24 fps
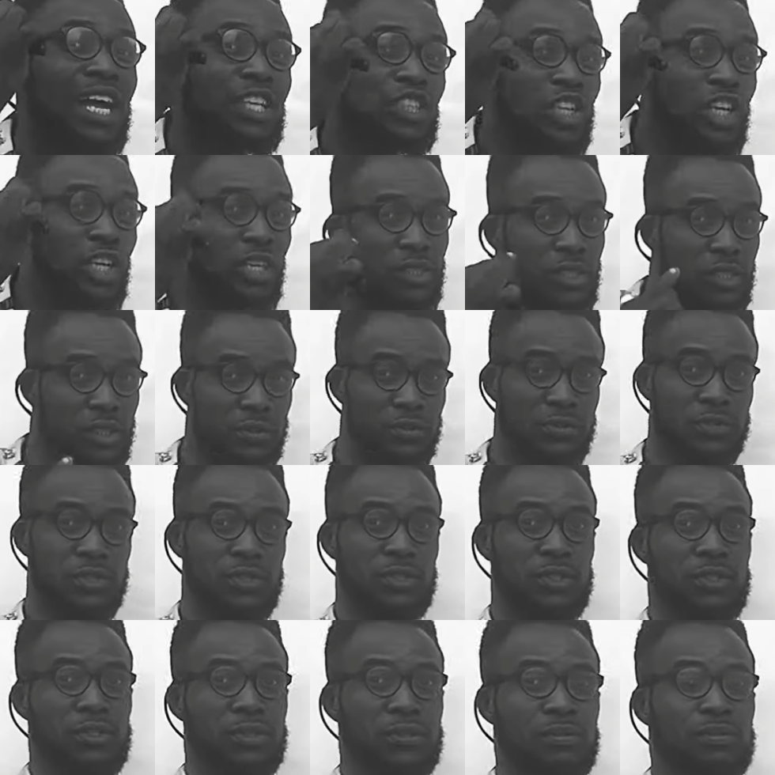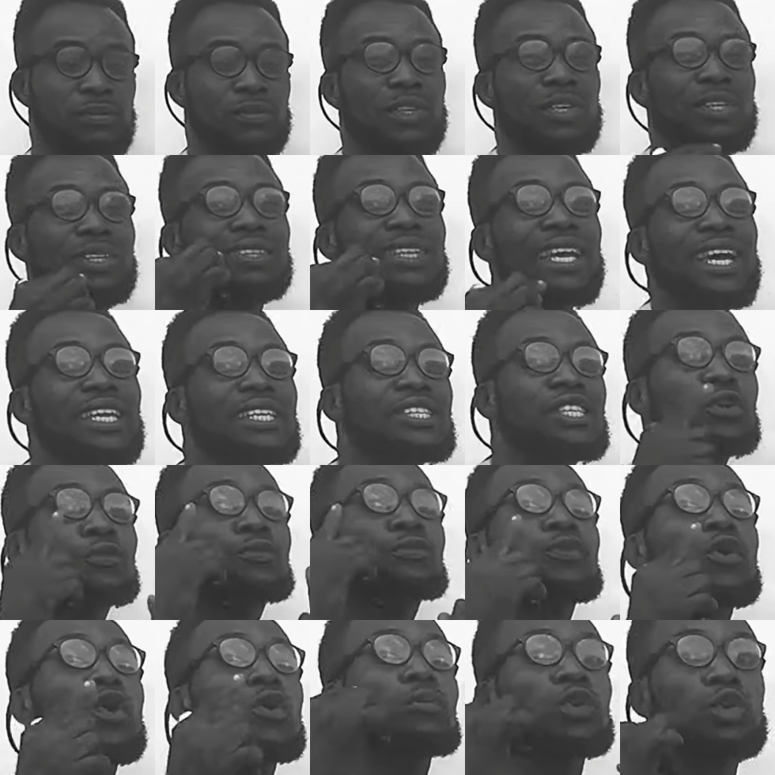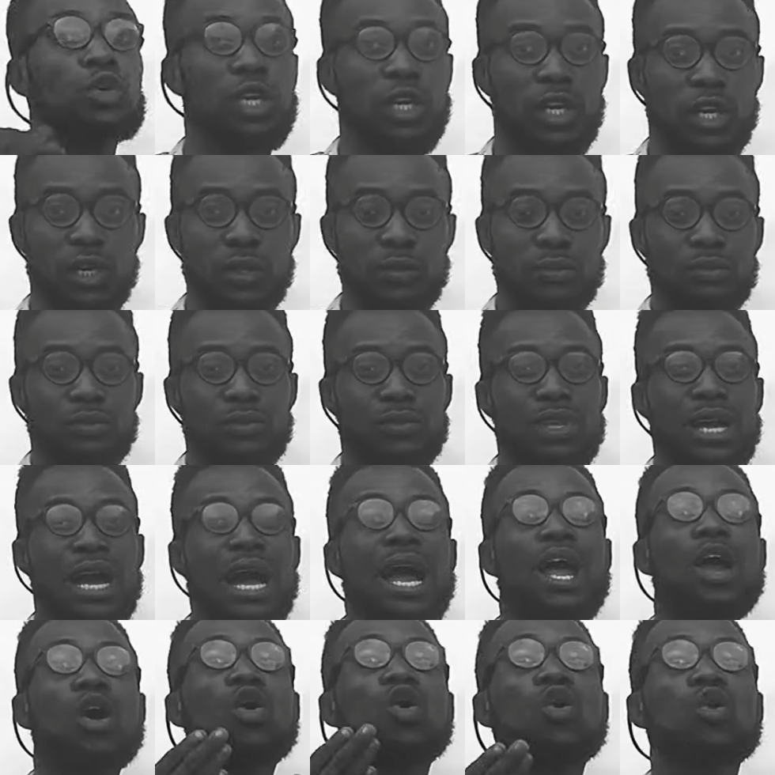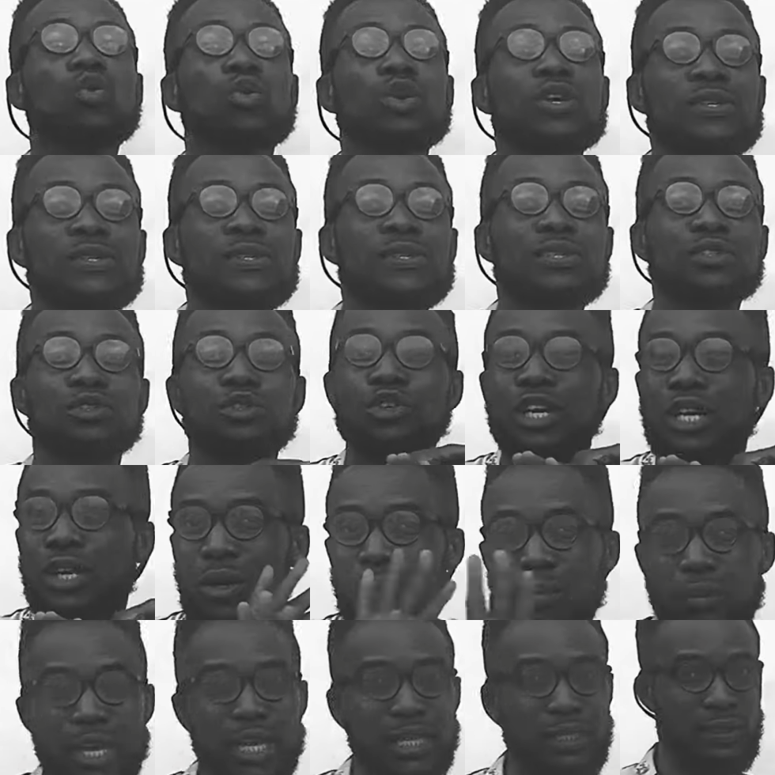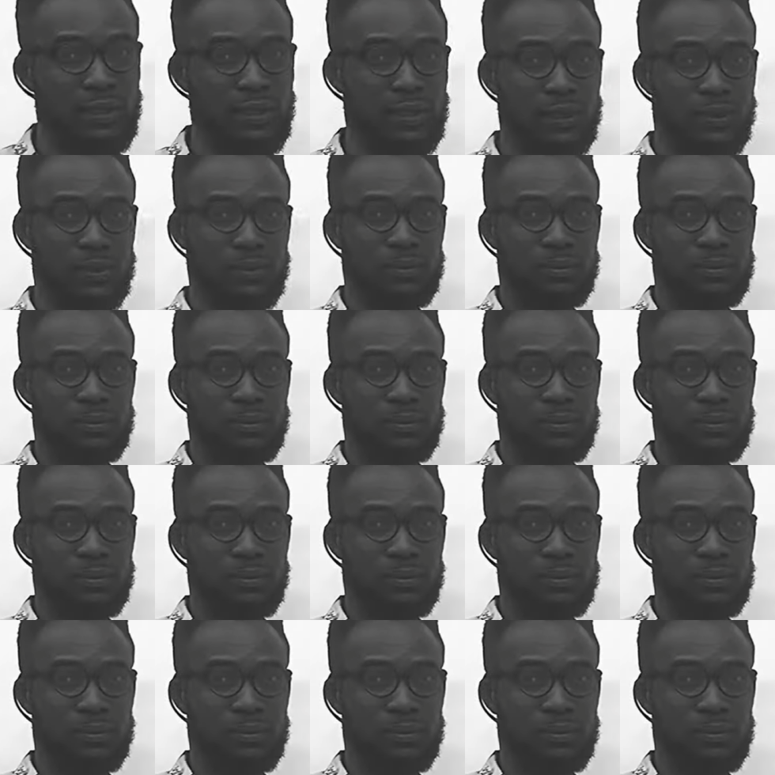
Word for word: adjectives, there is a formula I always recommend.